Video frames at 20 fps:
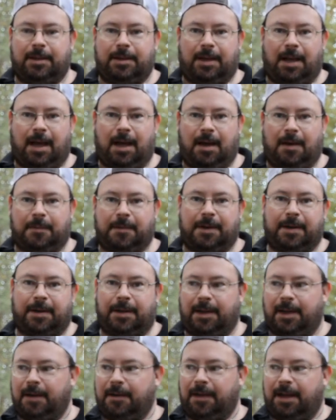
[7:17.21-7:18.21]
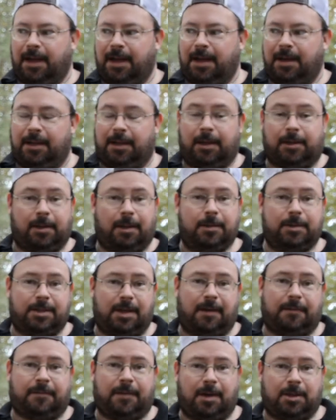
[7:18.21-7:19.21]
Now we're going to go ahead and close
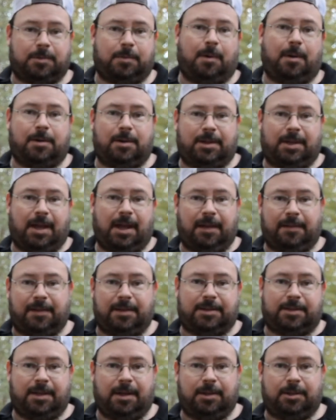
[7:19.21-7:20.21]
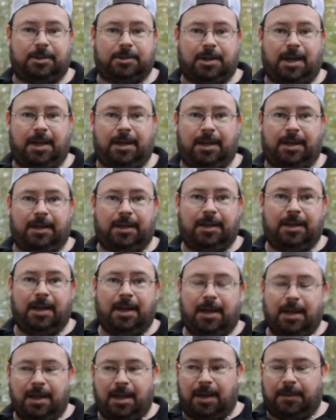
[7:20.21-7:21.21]
that fresh water tank that's done draining,
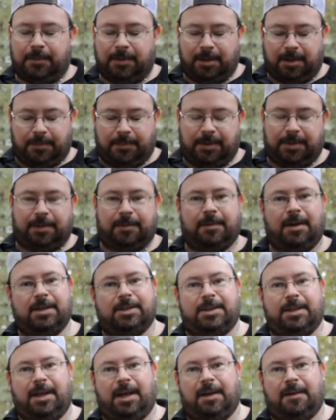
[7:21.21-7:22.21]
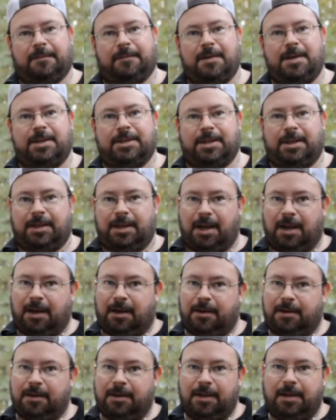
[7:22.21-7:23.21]
and we're going to put the rest of the antifreeze in
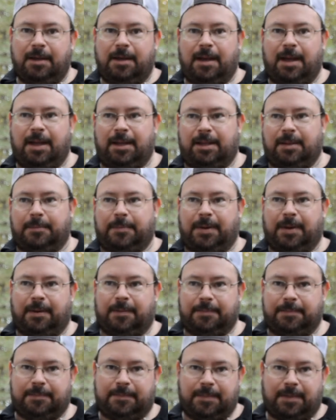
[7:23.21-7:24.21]
there, hit the pump,